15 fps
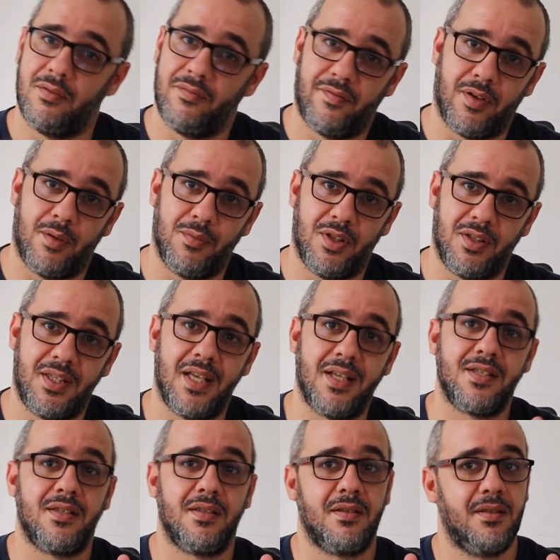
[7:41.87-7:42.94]
From the
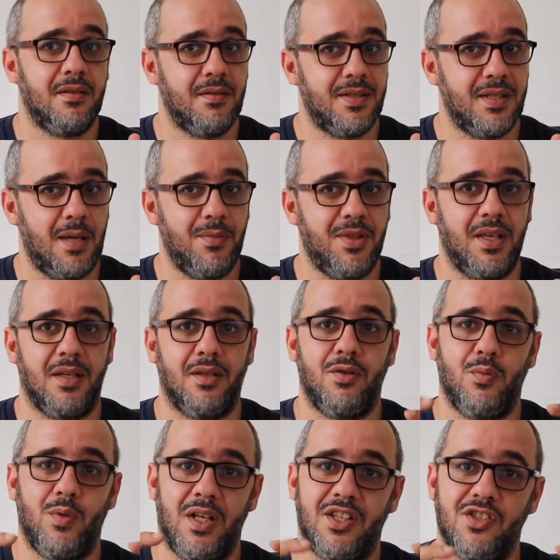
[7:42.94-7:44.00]
text, same thing.
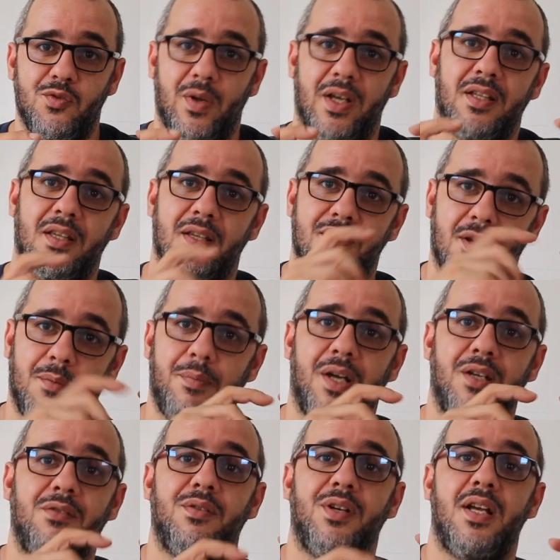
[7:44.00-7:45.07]
You will extract some
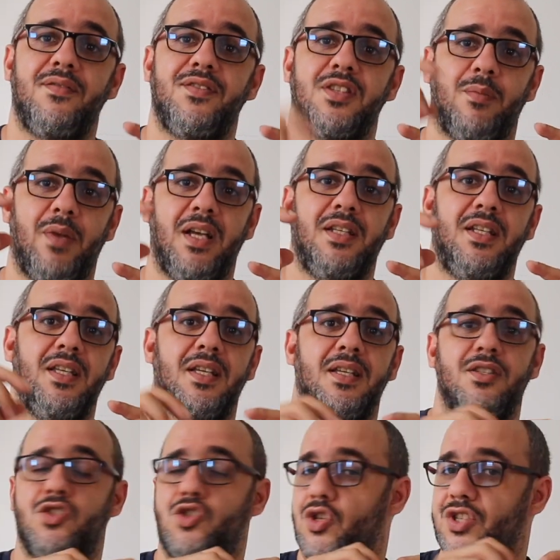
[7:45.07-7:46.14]
paragraphs, some
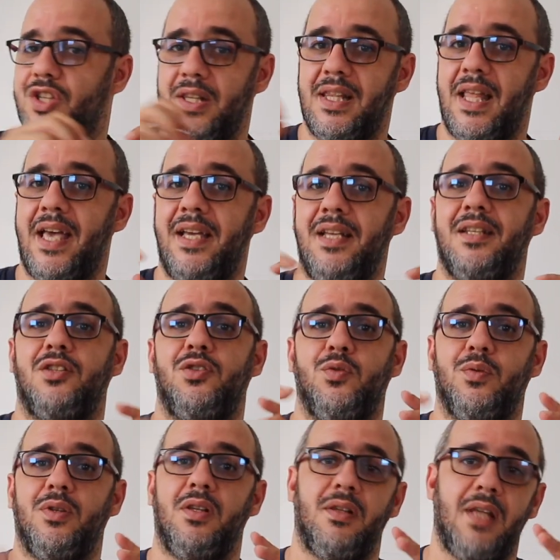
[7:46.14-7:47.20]
ideas, just a line that you
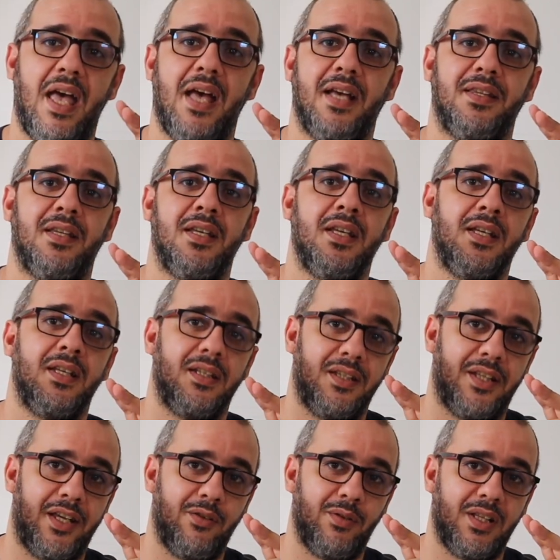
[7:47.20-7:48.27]
will add
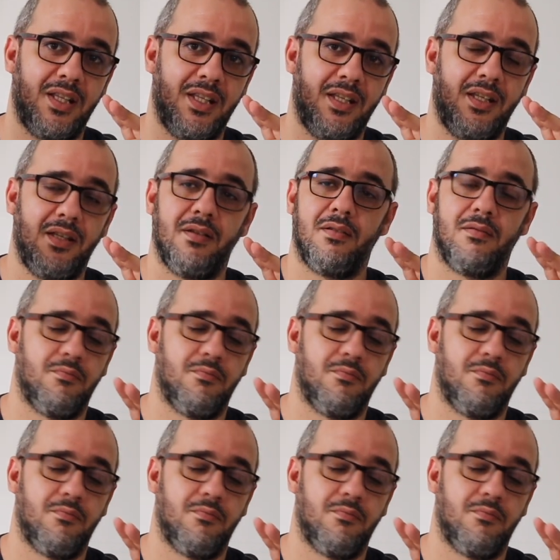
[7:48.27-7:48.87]
directly